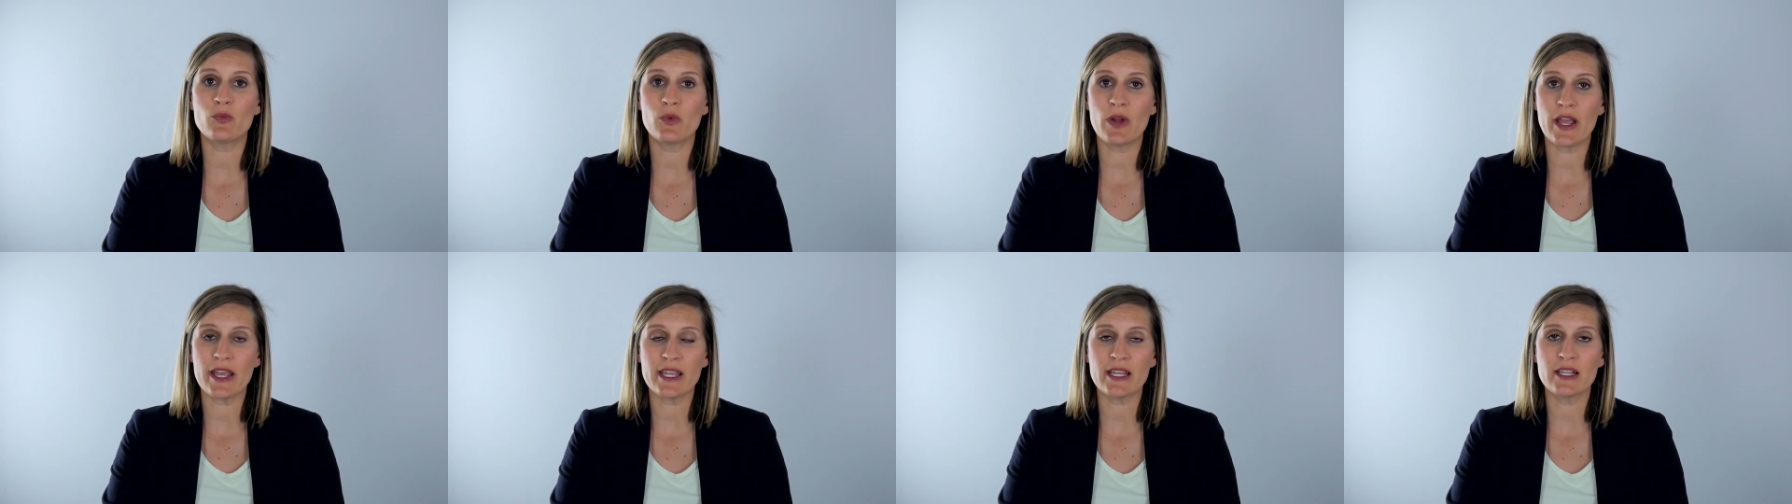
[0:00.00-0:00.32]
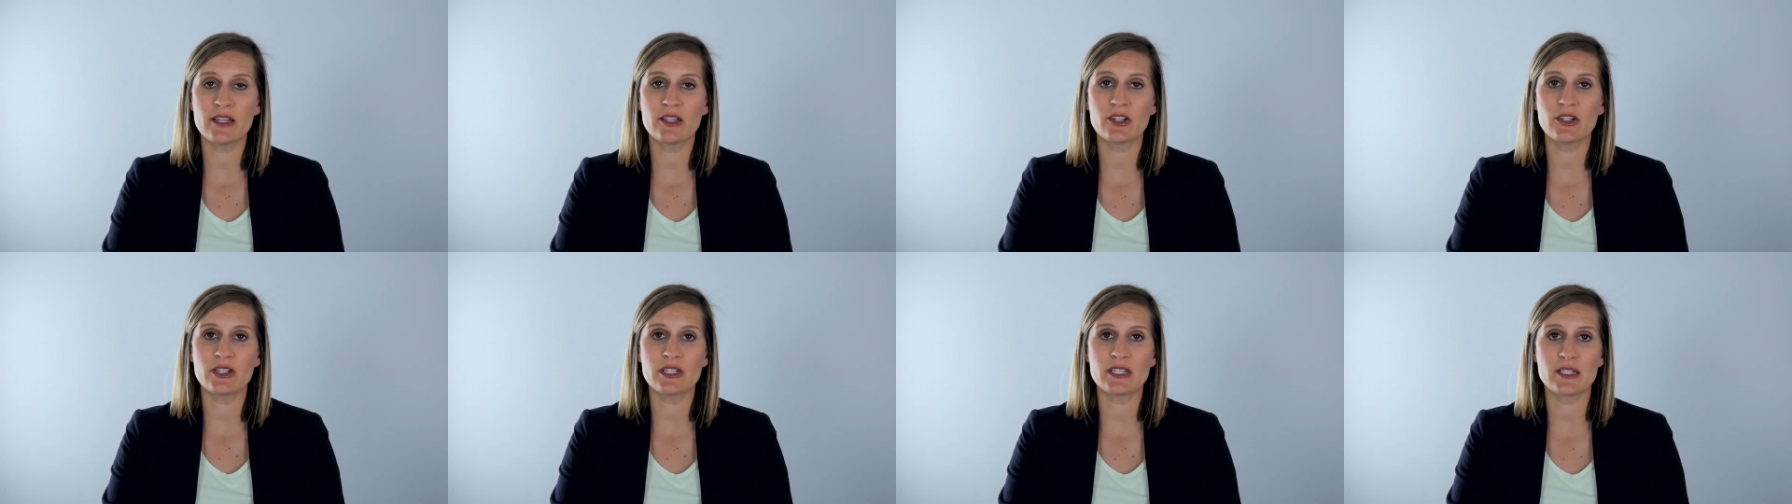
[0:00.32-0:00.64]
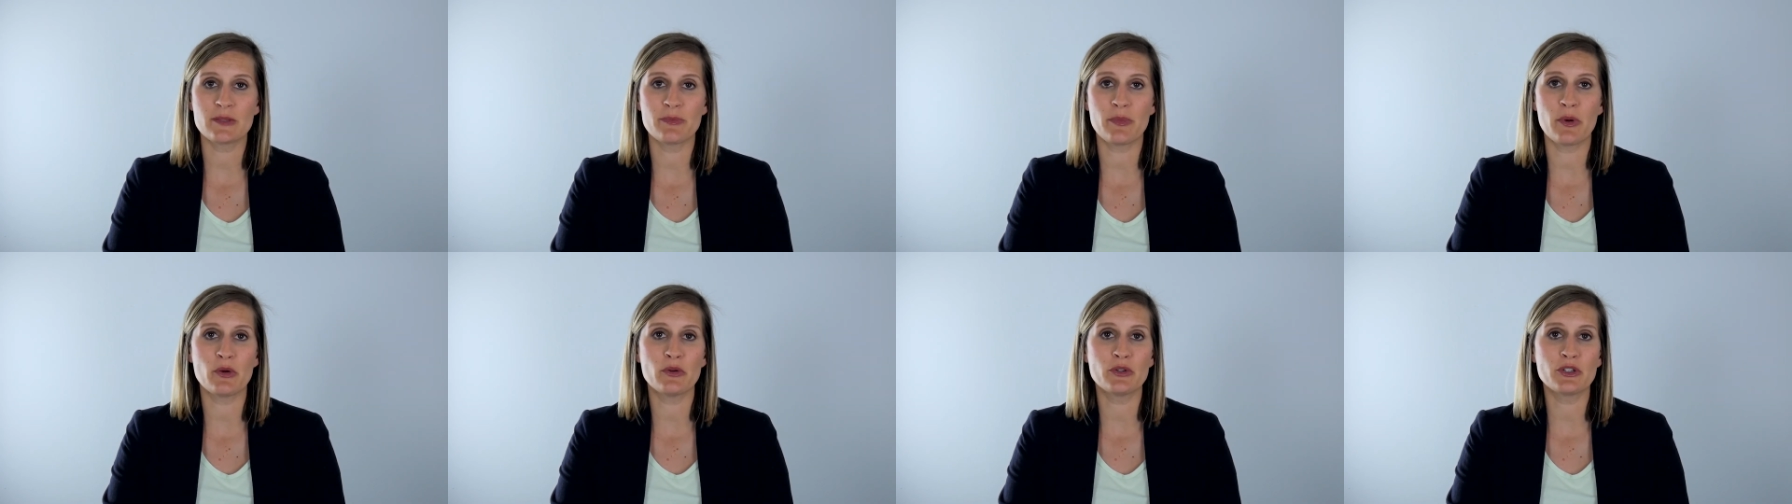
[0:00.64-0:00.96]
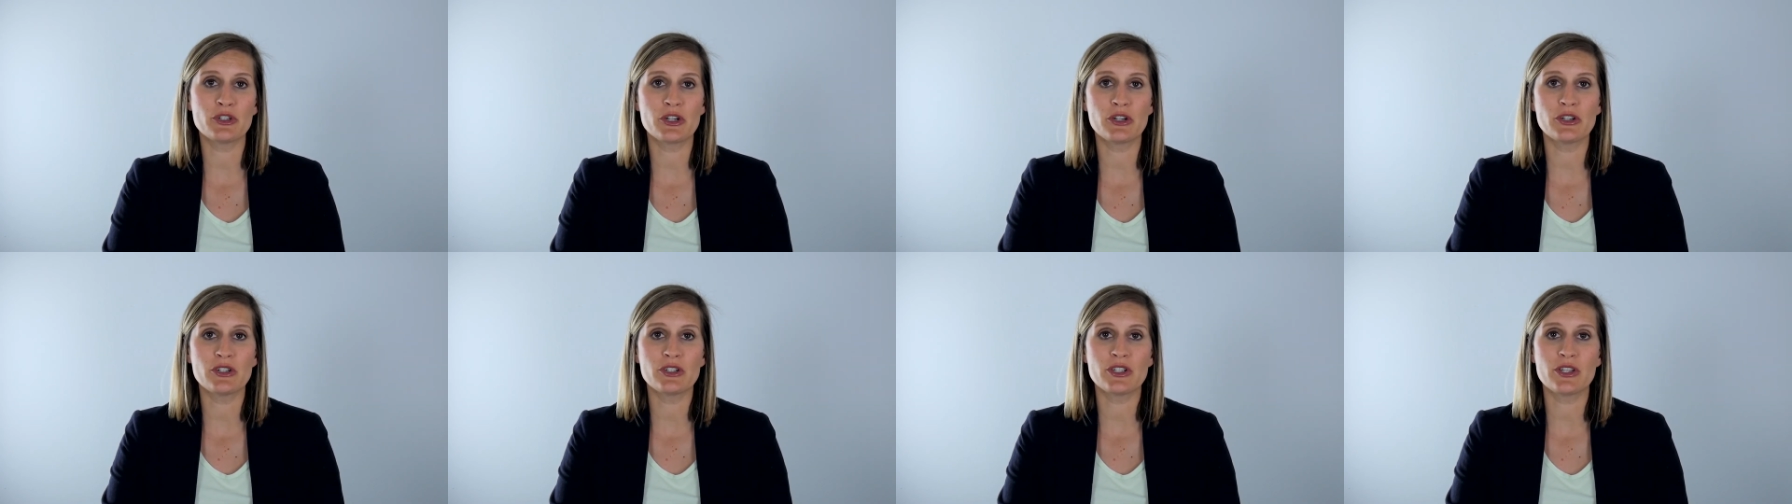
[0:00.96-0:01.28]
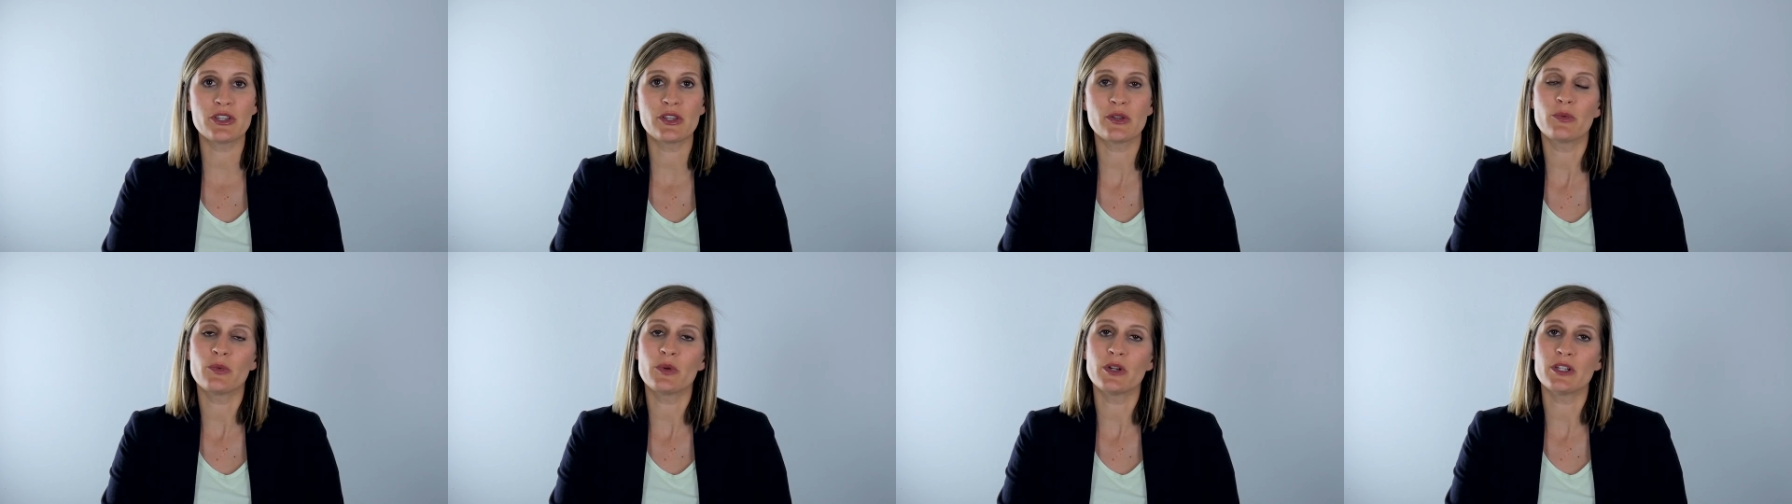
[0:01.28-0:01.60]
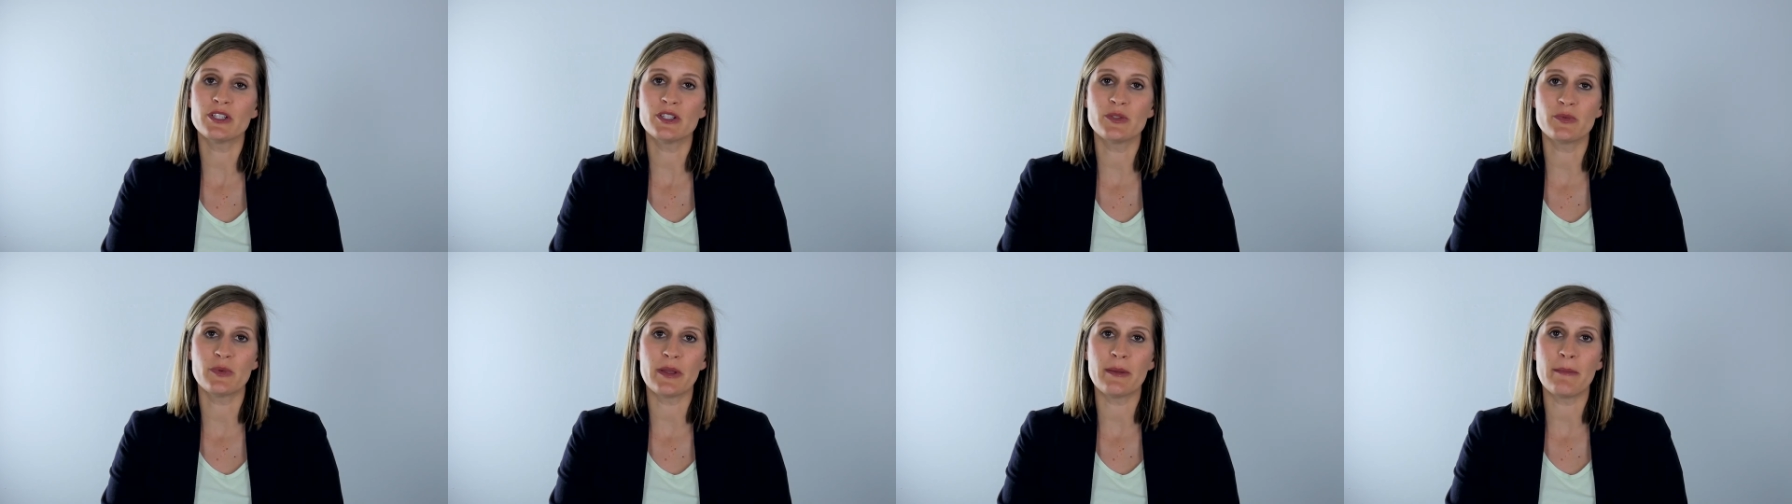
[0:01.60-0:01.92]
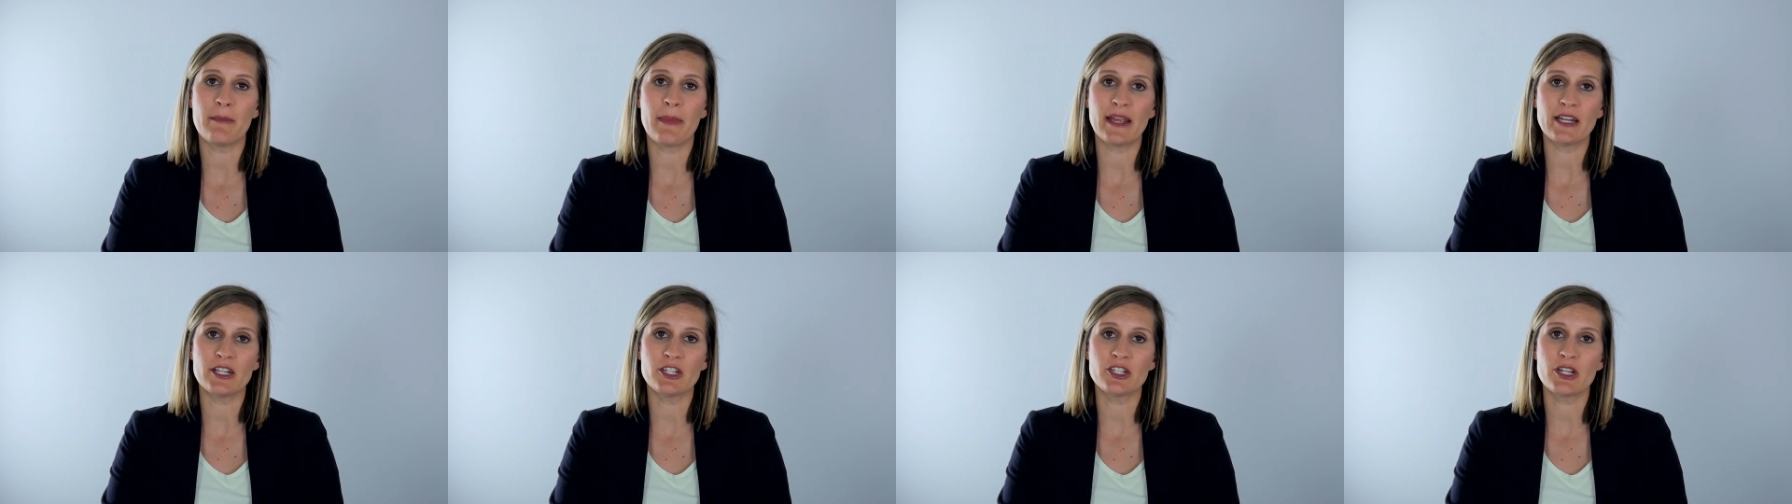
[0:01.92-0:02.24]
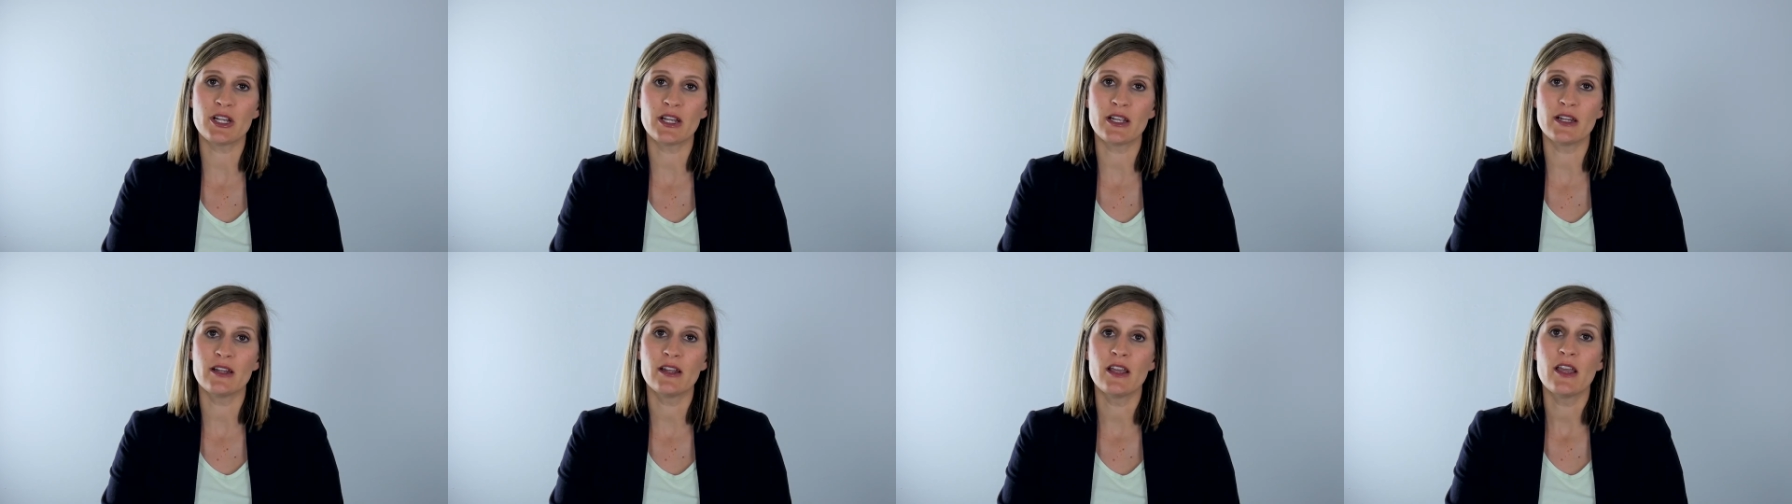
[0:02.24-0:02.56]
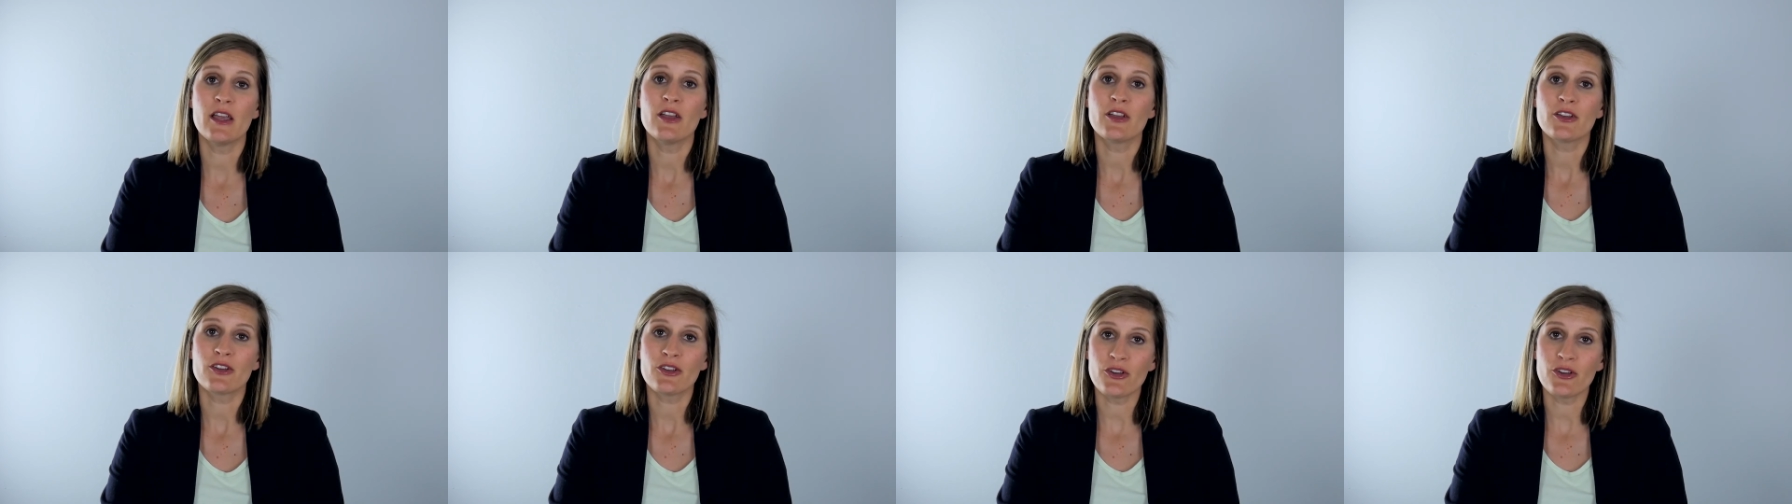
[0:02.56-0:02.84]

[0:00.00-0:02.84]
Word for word: regular exposure to the woods we mention